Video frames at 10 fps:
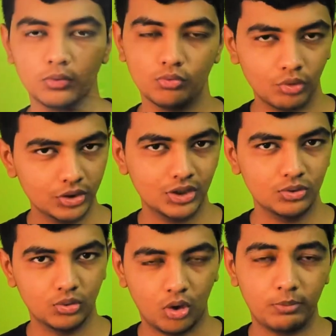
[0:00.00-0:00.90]
wanted
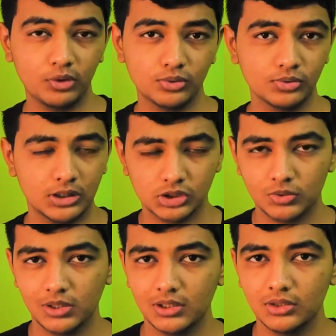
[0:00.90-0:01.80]
to hop on to the
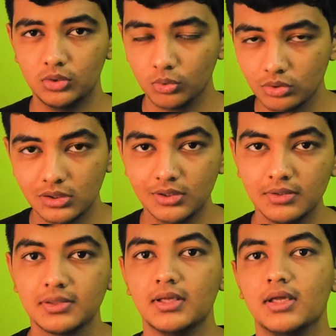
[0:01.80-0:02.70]
S22
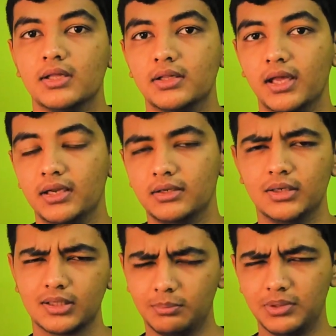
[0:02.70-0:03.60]
series, then
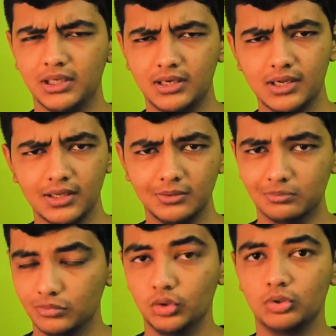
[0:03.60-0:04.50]
it's completely,
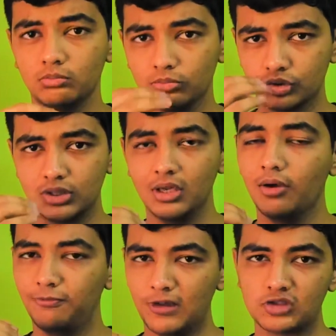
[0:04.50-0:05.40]
still
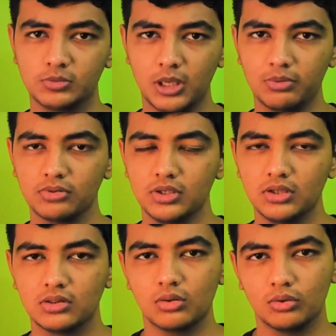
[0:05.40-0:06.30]
a flagship type of
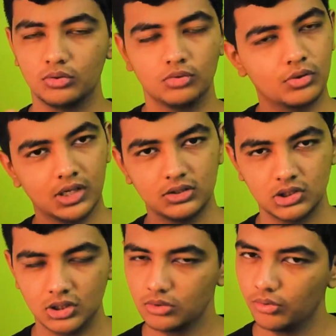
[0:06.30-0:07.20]
series, so you can
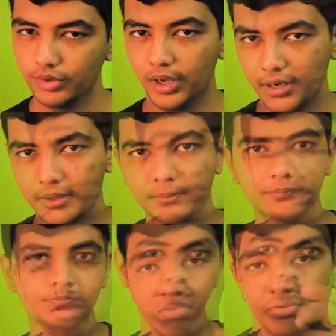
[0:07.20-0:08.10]
still go ahead.
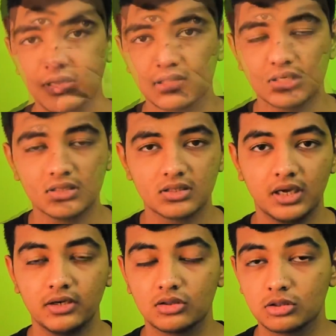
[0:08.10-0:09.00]
Galaxy Z5 series,
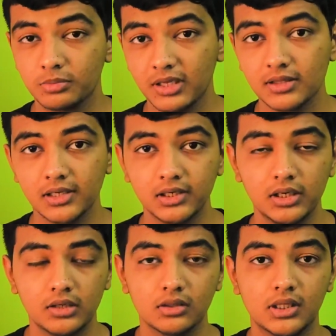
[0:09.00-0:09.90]
and super
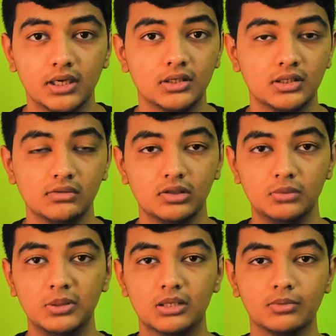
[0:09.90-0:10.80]
excited that they will
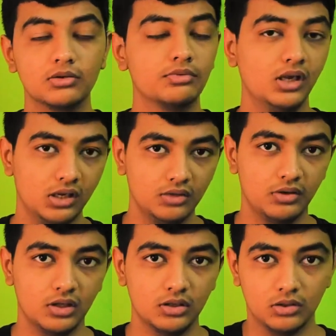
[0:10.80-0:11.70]
be coming
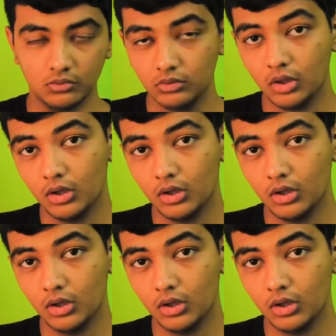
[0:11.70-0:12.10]
really soon,